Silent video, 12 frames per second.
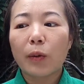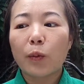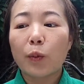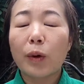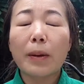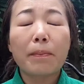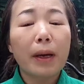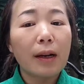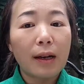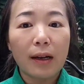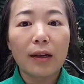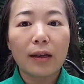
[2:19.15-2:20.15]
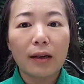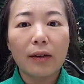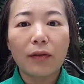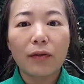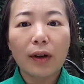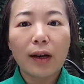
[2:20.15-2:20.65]
we
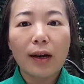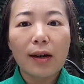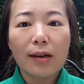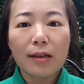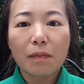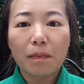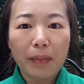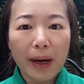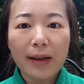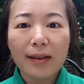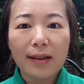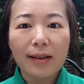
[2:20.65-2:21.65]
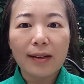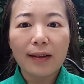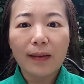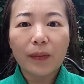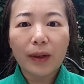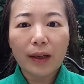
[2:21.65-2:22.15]
believe it's better,
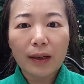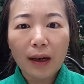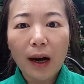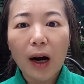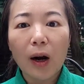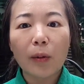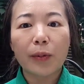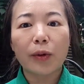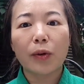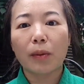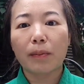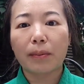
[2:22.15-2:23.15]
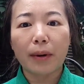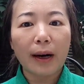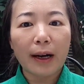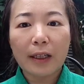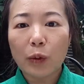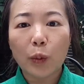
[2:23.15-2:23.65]
it helps your
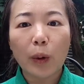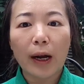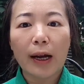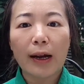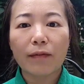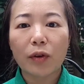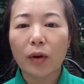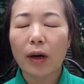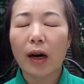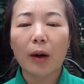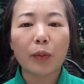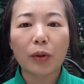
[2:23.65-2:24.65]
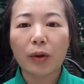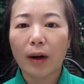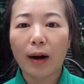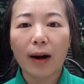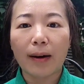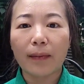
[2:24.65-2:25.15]
brain wave, you help you
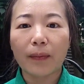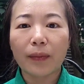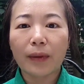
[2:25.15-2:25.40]
calm.